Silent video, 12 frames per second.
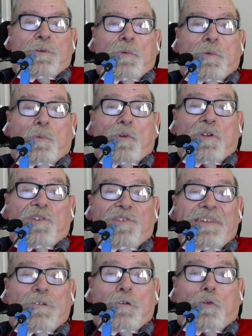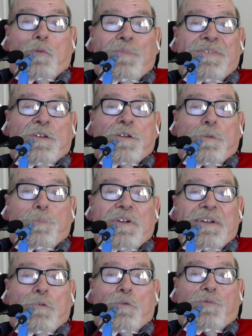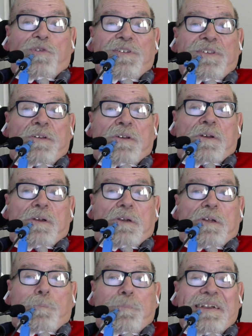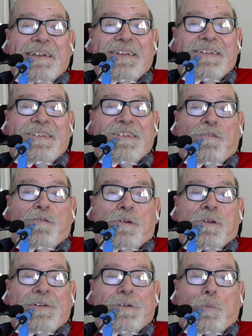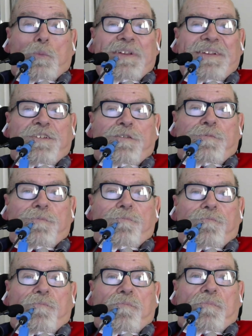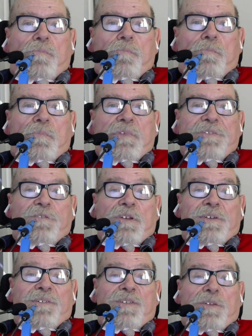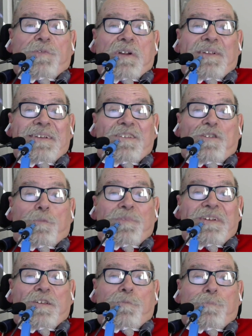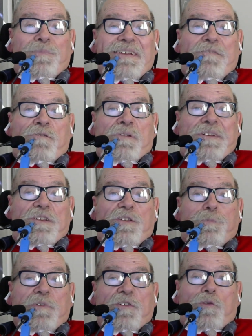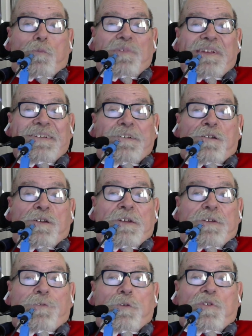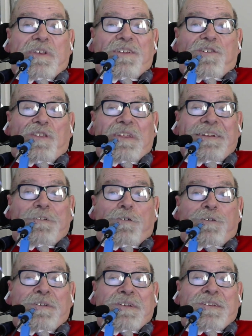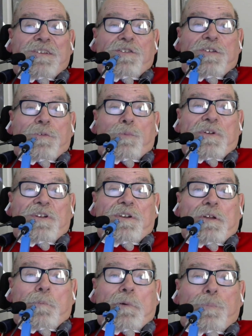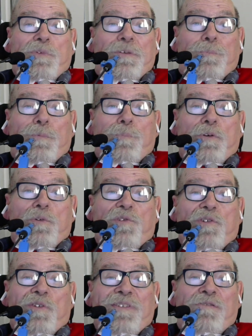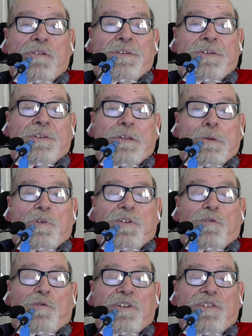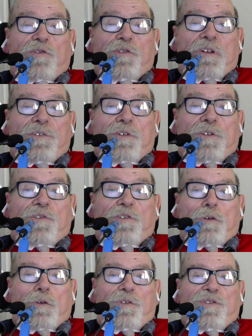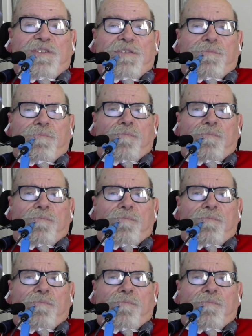We were all sent home to pray over it and come back again in a week. The Finance Committee met at a special meeting a few days later to see if we could come up with a proposal that would address John's concerns.